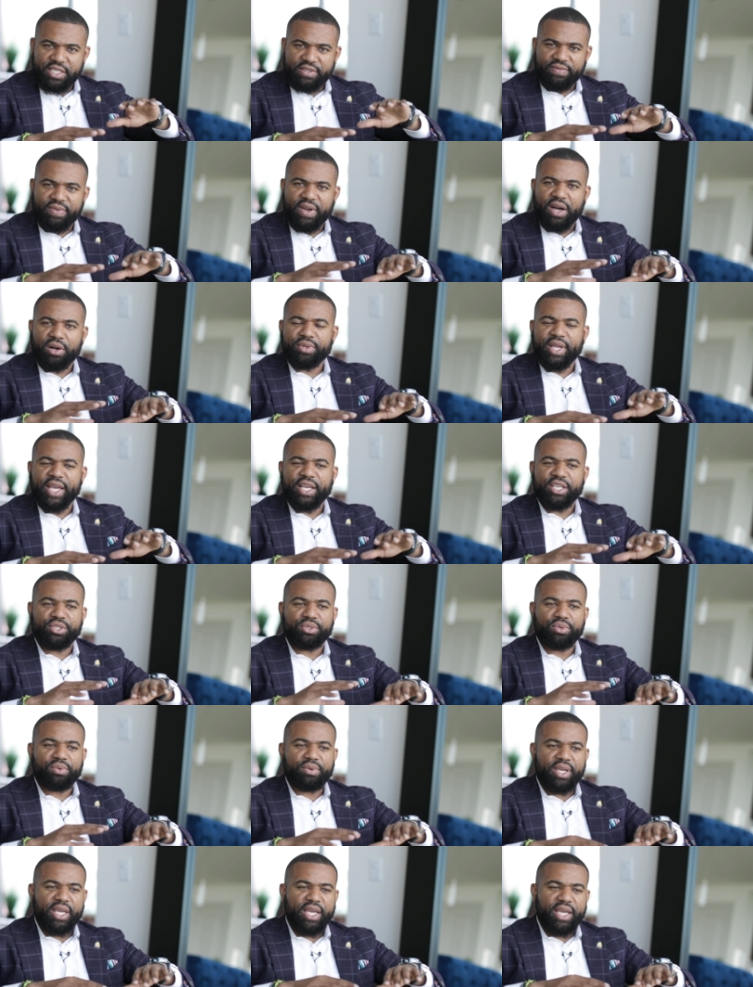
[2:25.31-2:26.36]

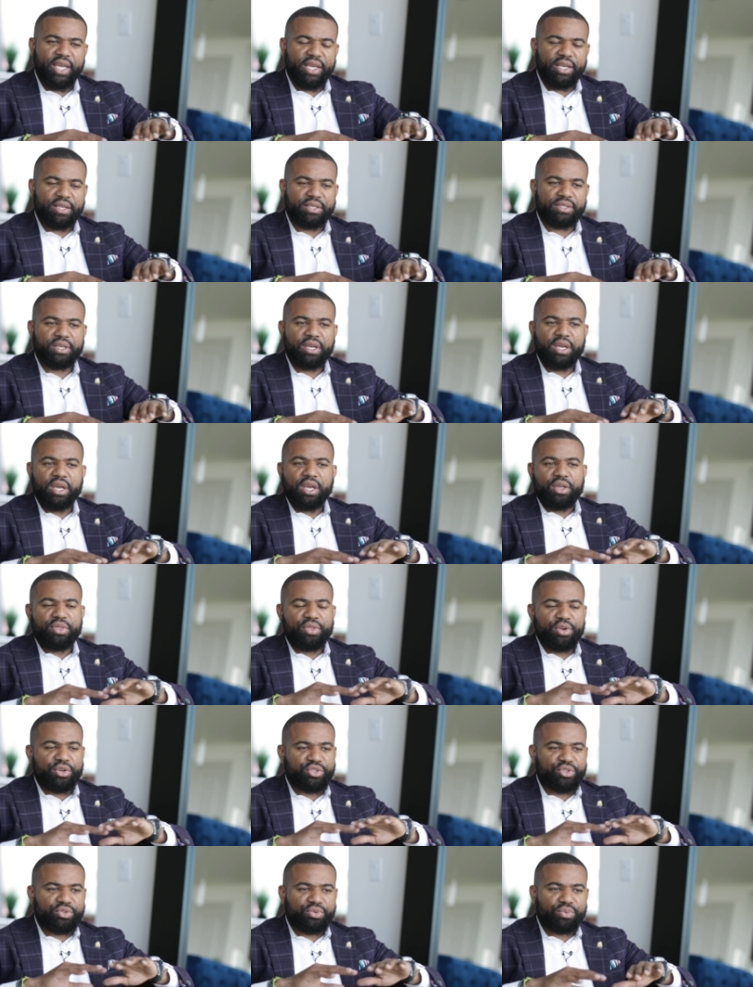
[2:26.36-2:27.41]
foundational keys,
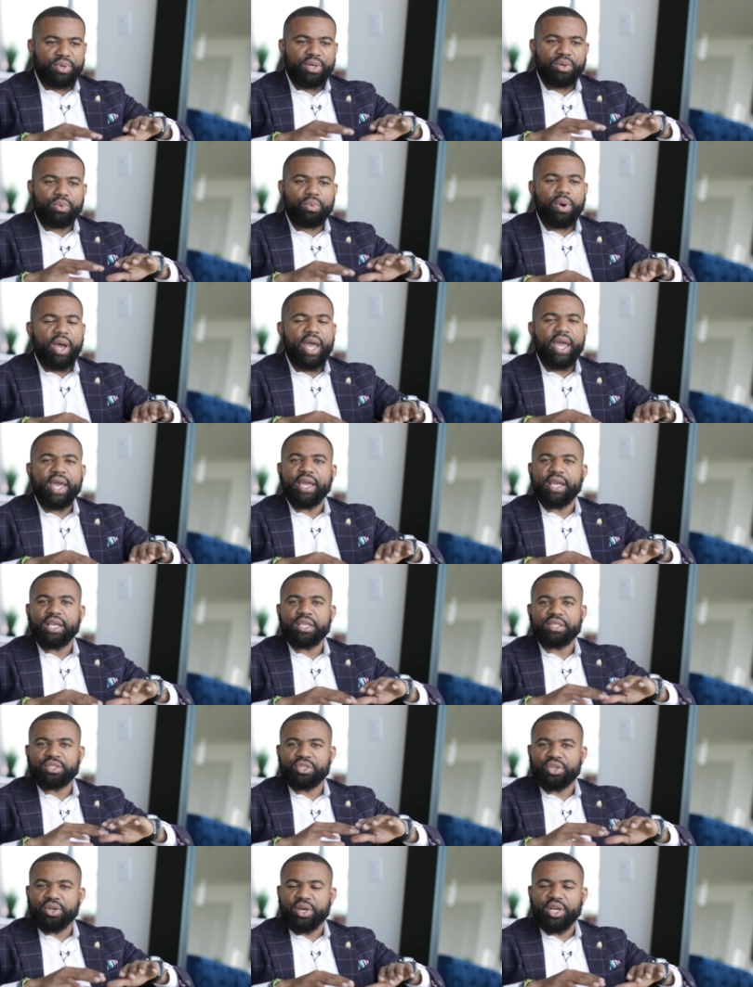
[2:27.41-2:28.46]
there's three
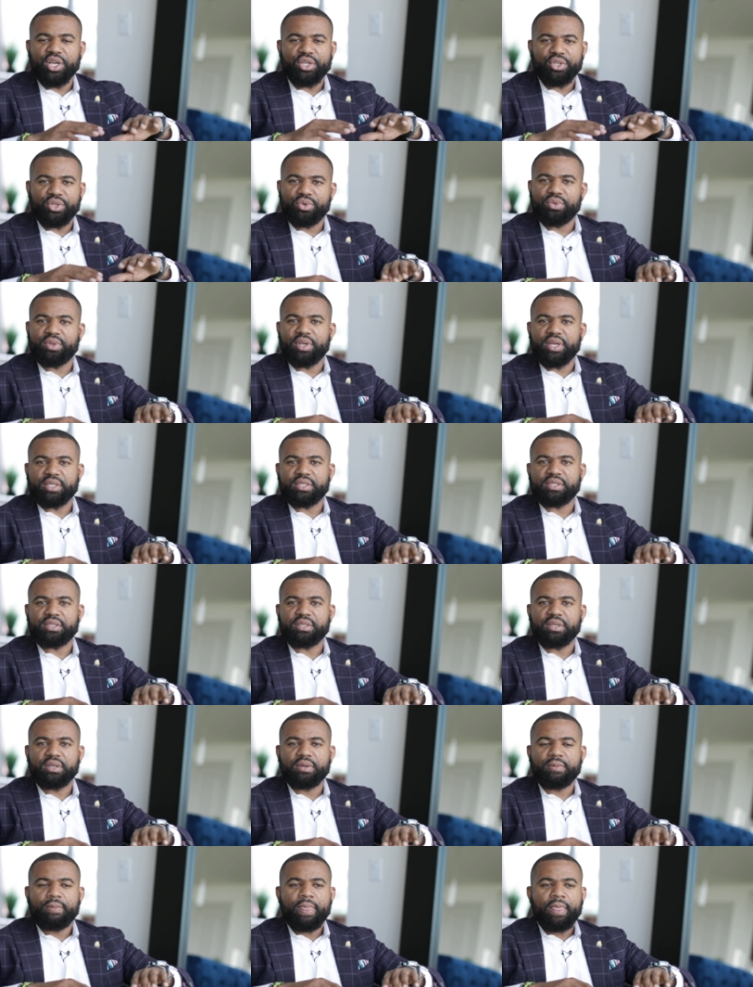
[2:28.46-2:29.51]
ways you're going to do this.
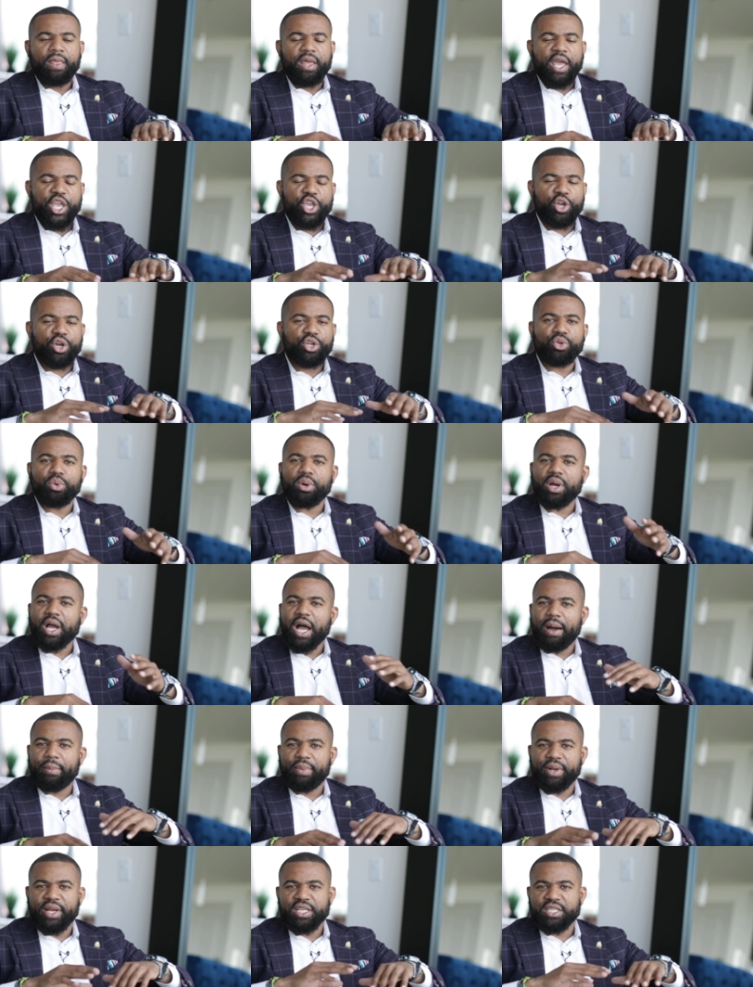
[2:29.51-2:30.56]
And you could do a
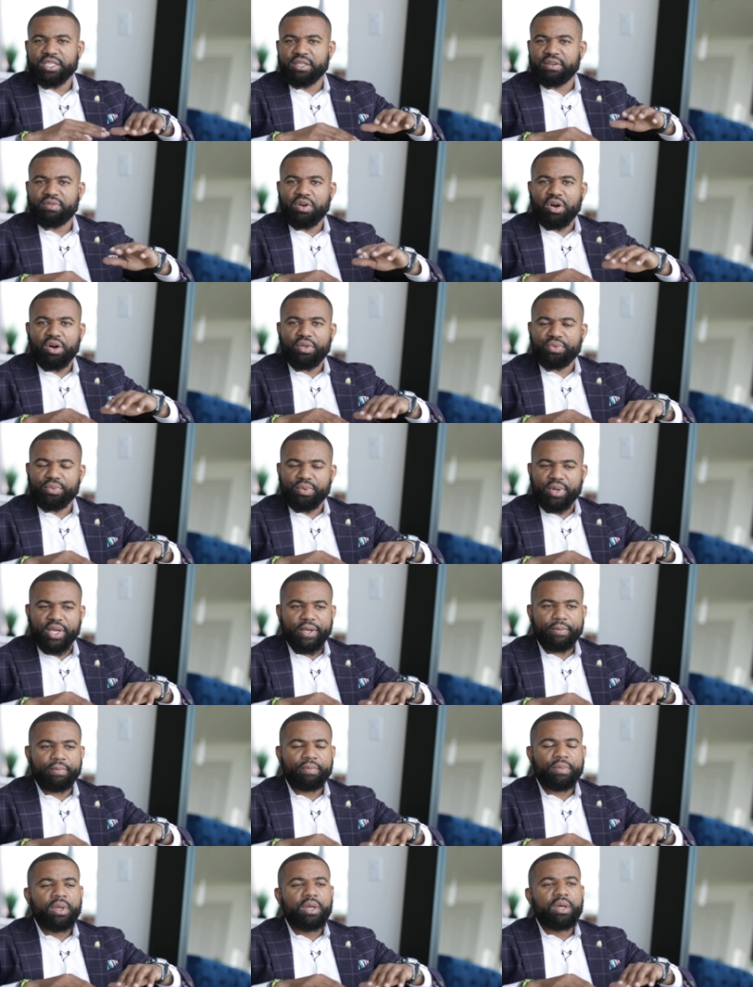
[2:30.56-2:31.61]
combination of all three.
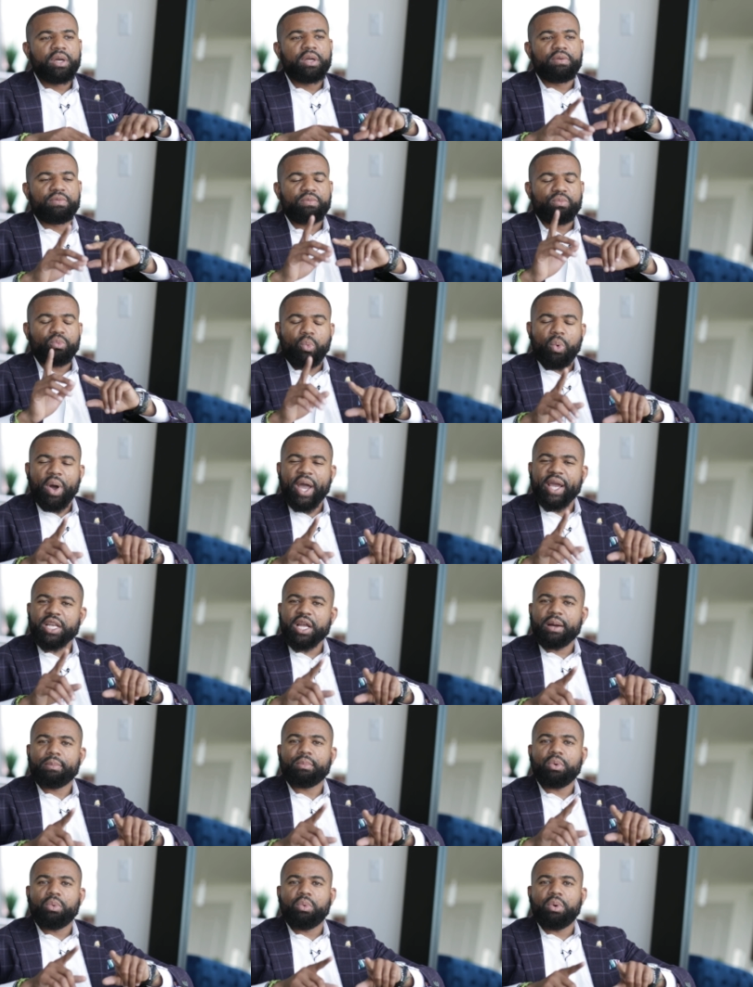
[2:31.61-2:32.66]
Way
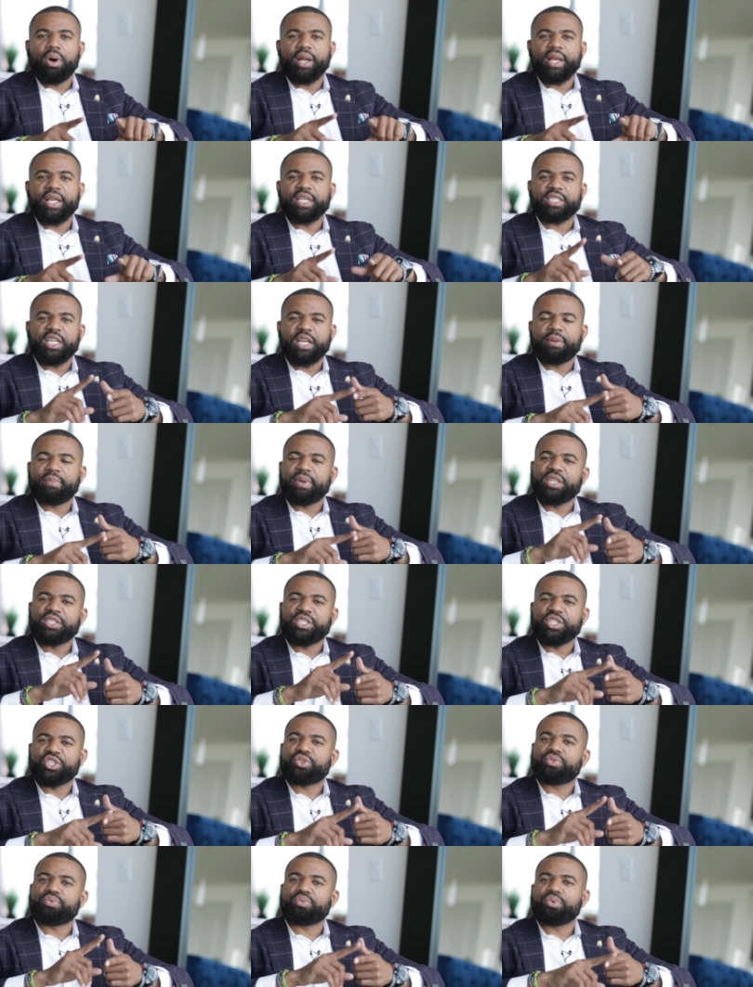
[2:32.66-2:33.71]
number one is going to be
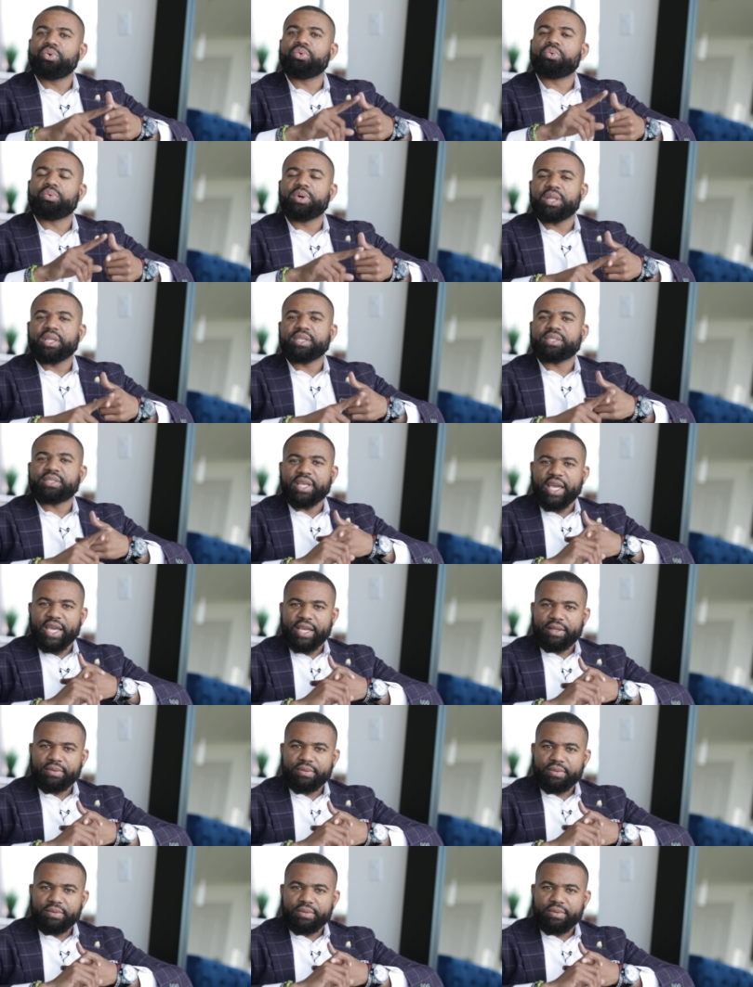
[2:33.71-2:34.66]
just through real estate,